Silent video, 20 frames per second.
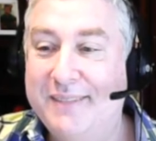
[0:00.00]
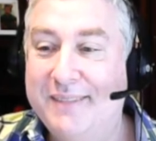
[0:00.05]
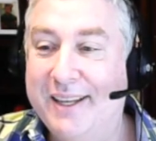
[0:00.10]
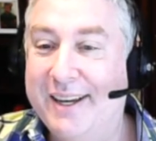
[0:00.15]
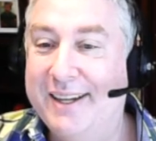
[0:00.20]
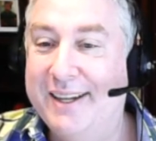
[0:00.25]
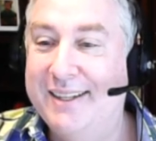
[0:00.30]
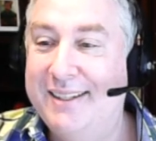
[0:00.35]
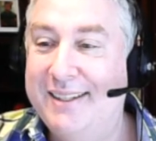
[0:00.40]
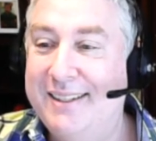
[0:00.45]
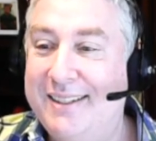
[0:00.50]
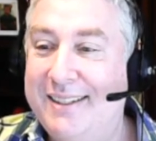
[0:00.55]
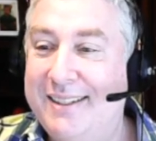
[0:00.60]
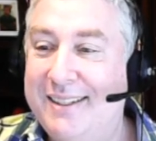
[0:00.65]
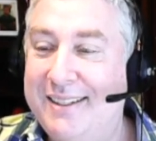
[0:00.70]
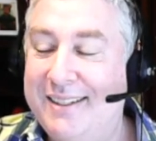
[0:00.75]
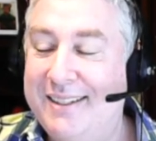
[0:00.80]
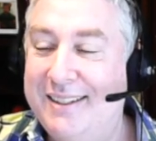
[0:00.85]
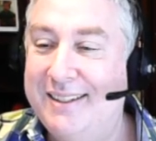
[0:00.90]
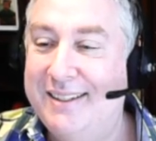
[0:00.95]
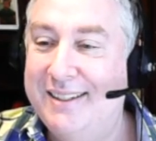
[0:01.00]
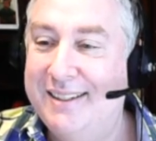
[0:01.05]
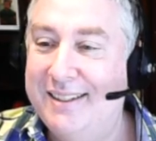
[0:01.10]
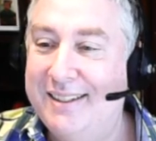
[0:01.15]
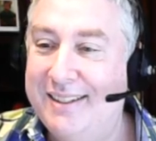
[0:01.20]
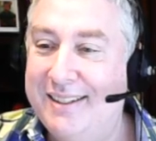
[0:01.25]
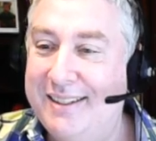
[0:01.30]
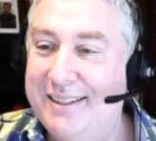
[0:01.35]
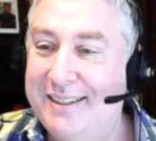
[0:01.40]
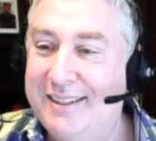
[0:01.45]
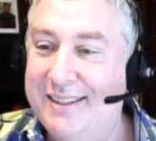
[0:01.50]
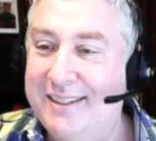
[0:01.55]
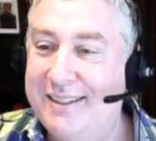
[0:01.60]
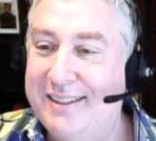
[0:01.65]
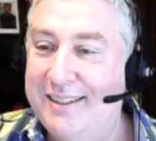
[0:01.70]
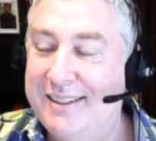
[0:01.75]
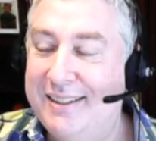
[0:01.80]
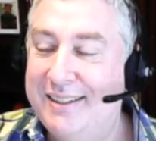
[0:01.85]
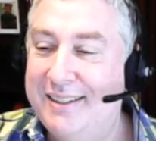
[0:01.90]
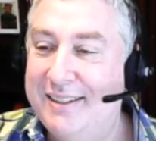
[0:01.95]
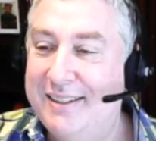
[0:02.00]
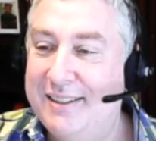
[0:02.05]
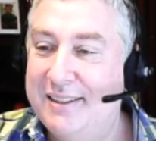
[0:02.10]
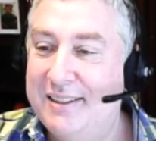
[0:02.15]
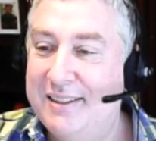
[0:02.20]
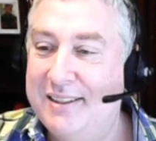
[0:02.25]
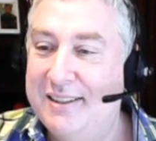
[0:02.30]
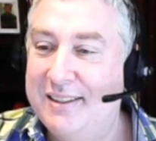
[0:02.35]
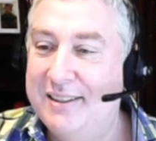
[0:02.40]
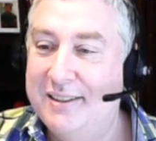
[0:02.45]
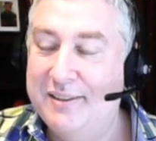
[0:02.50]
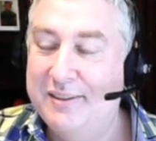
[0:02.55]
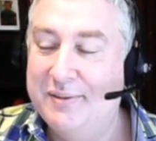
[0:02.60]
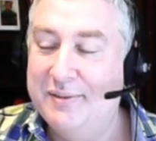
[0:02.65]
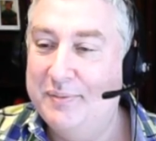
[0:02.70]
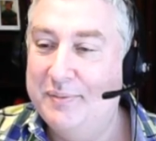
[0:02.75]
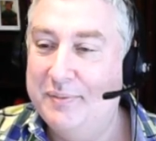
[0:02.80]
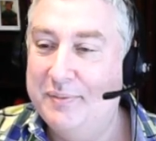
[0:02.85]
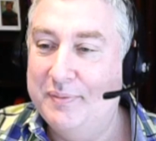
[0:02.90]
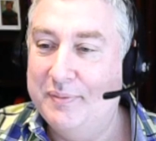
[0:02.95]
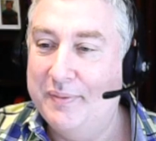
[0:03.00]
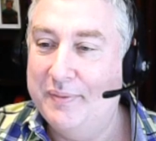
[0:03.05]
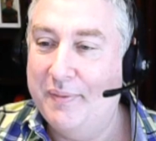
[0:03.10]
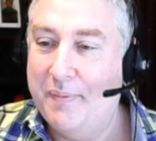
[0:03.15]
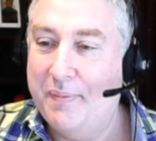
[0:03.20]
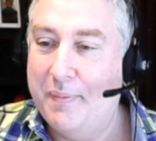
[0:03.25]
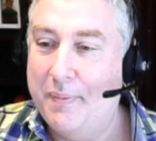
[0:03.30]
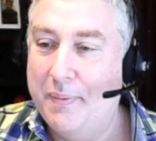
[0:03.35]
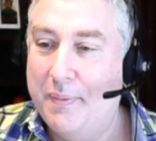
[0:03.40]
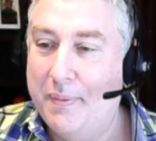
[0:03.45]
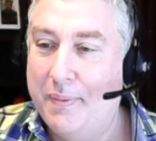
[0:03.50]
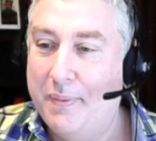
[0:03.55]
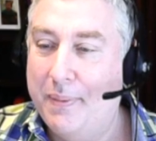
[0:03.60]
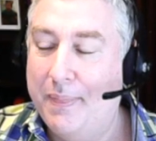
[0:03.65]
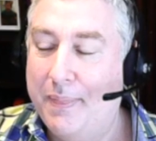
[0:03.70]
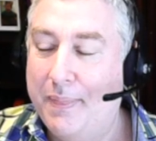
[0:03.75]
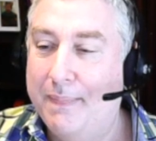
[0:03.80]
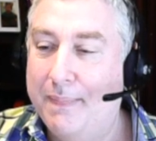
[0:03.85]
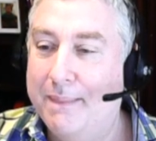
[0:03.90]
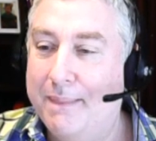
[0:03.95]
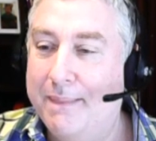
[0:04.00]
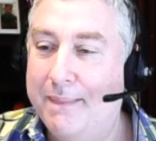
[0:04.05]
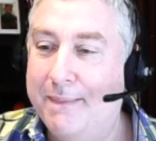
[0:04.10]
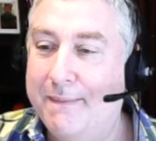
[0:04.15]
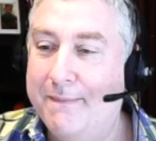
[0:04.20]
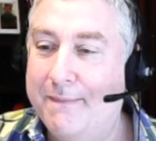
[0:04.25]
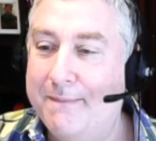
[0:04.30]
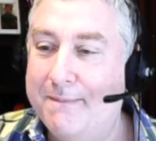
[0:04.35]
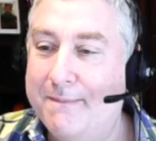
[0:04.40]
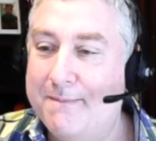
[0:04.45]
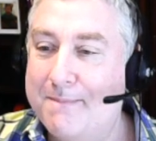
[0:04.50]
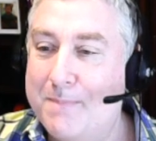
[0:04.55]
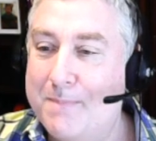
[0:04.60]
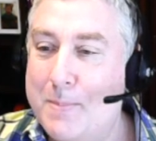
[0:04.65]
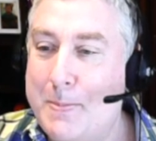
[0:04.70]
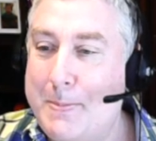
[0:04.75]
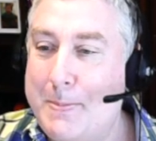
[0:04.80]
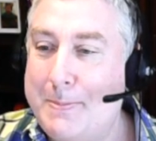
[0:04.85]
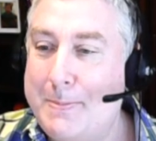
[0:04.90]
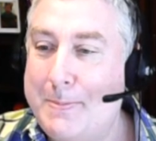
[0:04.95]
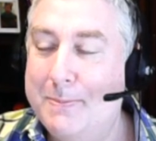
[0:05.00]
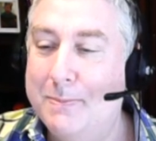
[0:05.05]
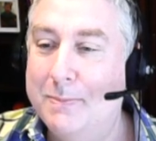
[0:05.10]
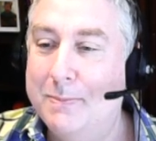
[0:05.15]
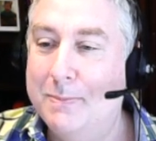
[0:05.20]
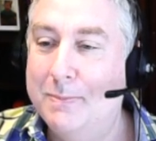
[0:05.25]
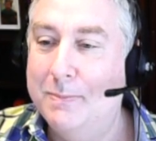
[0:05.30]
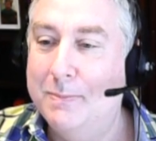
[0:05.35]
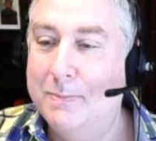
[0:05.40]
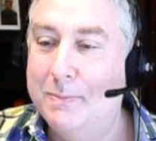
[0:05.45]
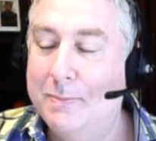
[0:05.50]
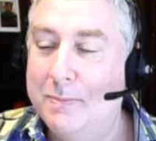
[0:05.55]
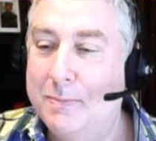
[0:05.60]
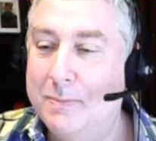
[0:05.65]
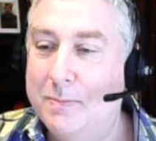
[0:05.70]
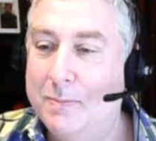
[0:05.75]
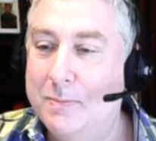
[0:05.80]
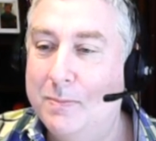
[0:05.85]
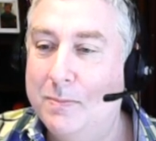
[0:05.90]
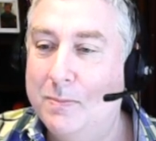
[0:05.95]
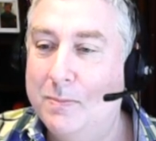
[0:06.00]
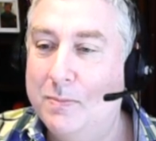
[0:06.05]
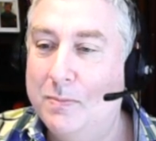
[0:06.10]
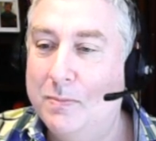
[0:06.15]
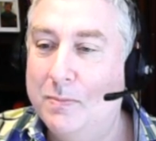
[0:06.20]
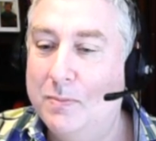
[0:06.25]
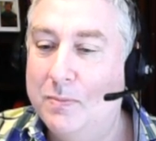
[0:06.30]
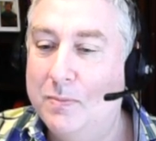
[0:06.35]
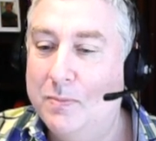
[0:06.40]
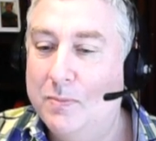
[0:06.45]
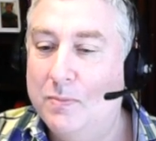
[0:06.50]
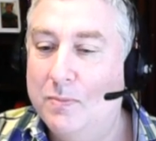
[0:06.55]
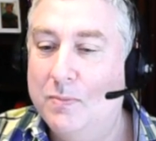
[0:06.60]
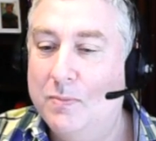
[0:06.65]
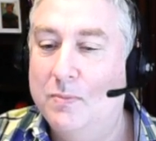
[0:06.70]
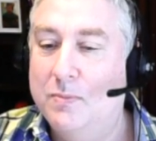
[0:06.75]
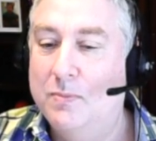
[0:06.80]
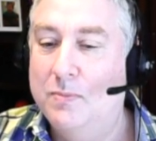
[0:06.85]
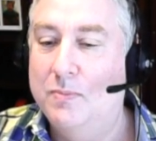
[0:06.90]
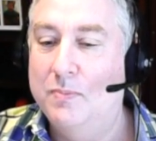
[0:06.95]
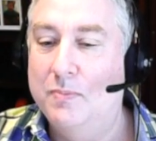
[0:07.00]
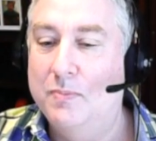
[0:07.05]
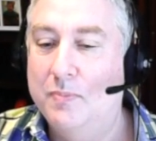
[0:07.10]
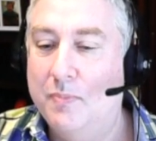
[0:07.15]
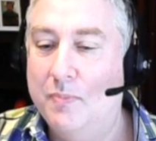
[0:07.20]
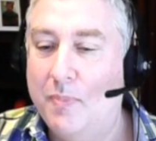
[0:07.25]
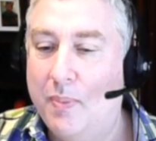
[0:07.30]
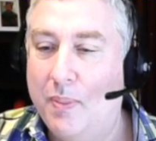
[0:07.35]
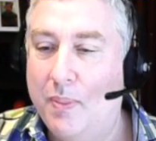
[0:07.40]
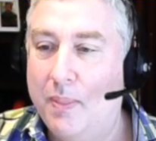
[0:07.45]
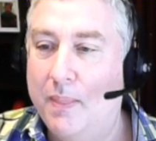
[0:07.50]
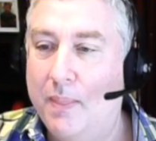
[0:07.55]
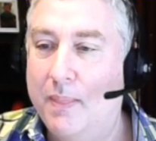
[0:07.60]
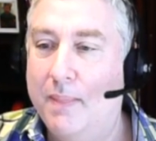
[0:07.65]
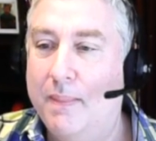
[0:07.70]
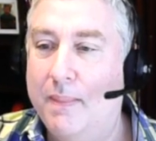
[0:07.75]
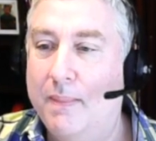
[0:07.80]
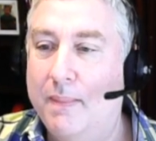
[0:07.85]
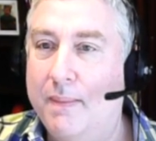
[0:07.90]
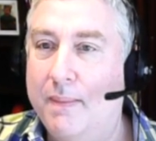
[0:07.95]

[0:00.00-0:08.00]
(silent)